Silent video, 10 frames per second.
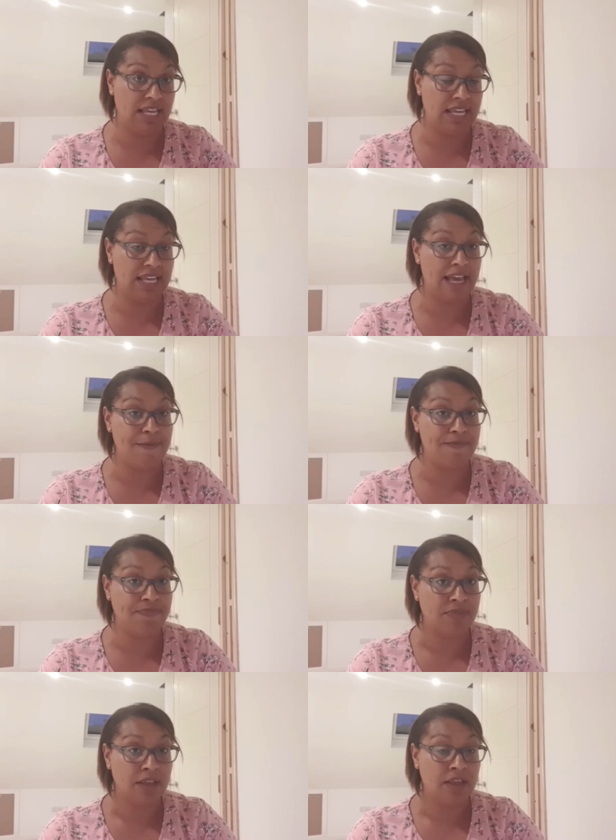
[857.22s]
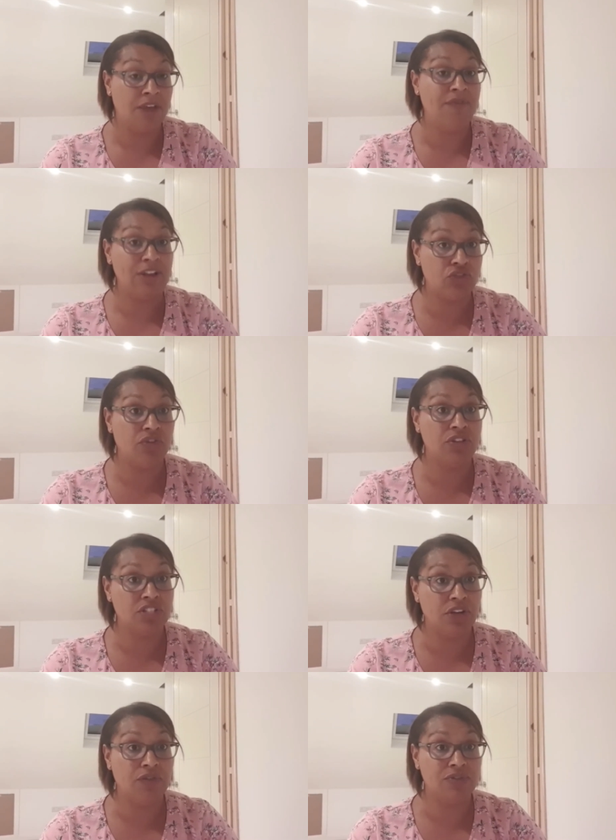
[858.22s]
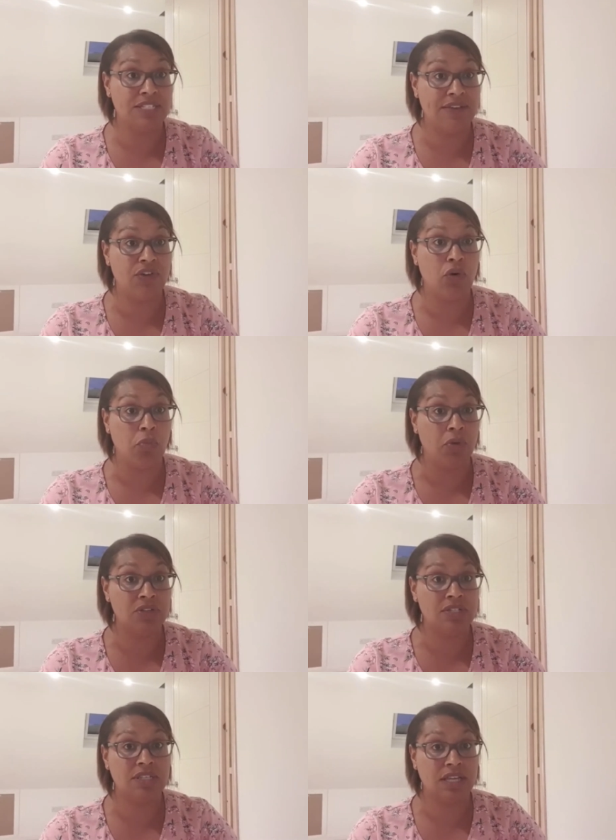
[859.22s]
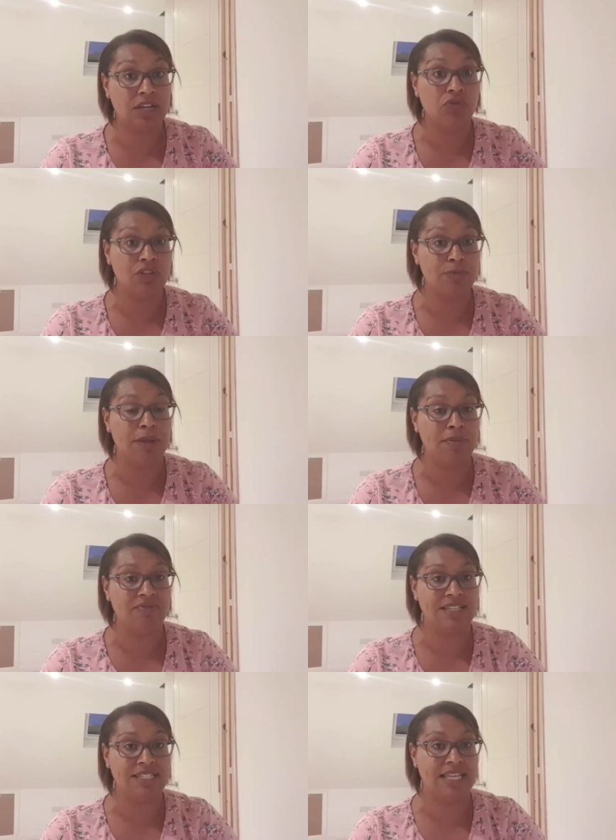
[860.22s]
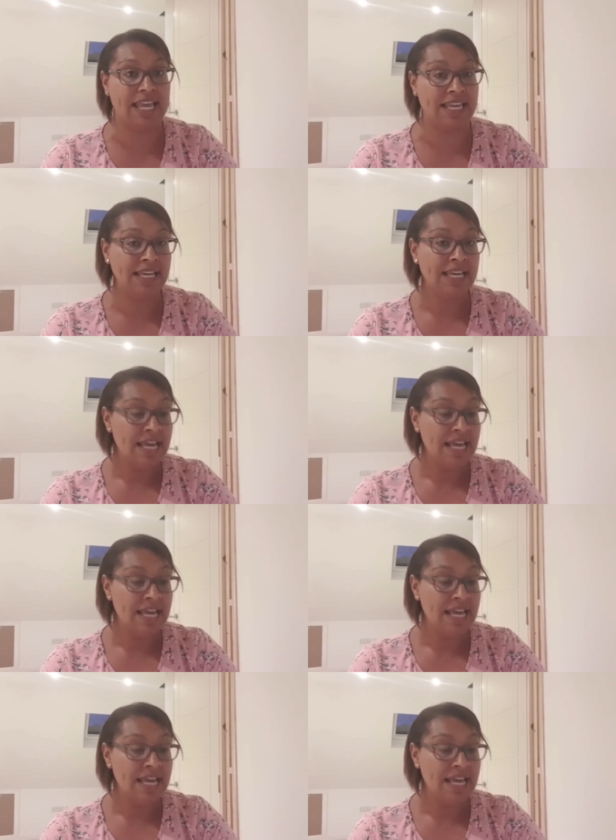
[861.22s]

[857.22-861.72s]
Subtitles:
a veteran, so from 7 onwards, it can always be a bit risky.